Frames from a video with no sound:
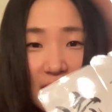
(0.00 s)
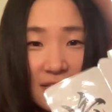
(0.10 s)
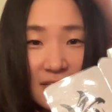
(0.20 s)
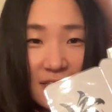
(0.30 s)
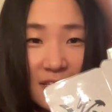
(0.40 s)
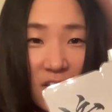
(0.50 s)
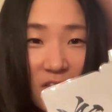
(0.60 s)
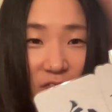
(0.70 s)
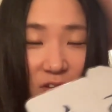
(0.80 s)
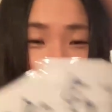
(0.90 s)
this is
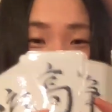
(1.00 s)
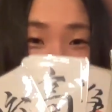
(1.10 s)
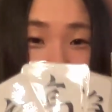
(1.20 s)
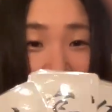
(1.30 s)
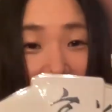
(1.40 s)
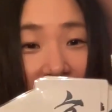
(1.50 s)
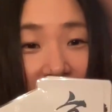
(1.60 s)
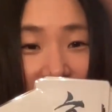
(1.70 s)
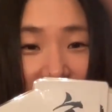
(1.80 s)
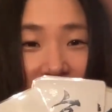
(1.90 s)
another version. This is
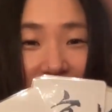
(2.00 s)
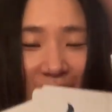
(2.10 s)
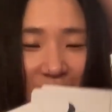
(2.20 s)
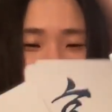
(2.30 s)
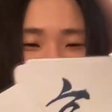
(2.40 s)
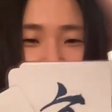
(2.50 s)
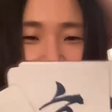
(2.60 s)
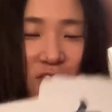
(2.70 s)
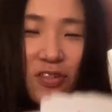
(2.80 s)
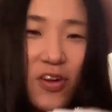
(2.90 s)
second
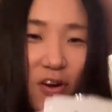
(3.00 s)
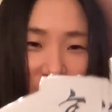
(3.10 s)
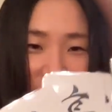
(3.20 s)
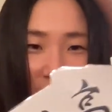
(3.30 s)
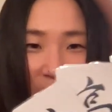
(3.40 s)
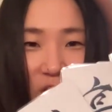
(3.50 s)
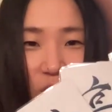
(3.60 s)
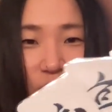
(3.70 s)
version of my